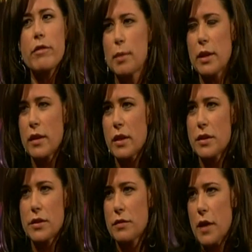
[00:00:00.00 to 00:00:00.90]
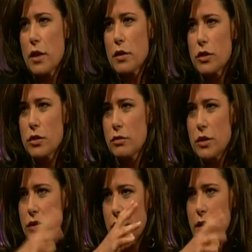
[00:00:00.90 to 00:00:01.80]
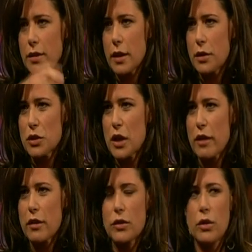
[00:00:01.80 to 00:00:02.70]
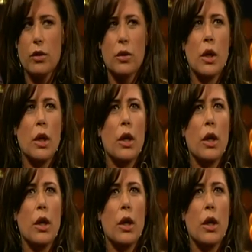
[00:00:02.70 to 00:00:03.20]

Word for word: everybody there is of Irish descent, Irish yeah, Catholic. So